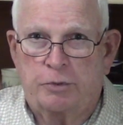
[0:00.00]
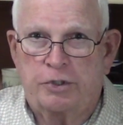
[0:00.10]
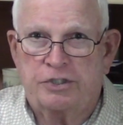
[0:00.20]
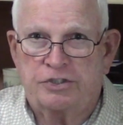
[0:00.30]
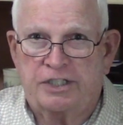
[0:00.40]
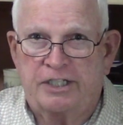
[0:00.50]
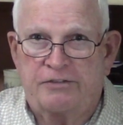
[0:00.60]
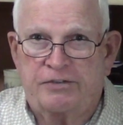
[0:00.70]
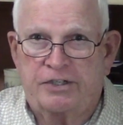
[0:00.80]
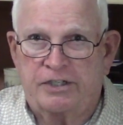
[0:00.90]
pretty
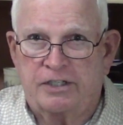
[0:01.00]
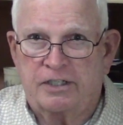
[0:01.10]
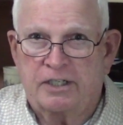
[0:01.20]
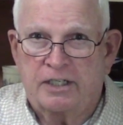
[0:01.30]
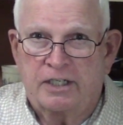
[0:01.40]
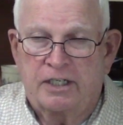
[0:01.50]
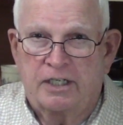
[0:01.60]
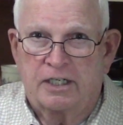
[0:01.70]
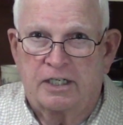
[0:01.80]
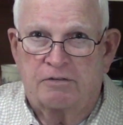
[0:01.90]
significant
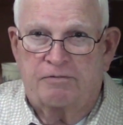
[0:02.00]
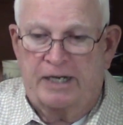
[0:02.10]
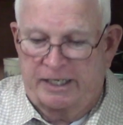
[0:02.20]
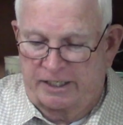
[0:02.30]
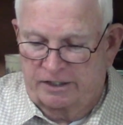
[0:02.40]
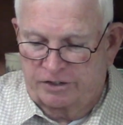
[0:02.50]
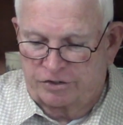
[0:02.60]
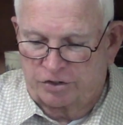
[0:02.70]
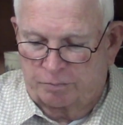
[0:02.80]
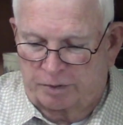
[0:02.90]
fighting that
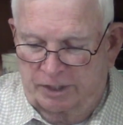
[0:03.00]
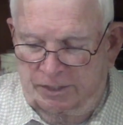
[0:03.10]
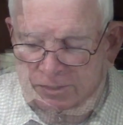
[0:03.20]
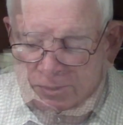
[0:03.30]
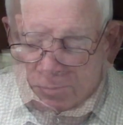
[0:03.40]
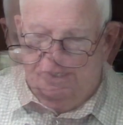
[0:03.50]
took place.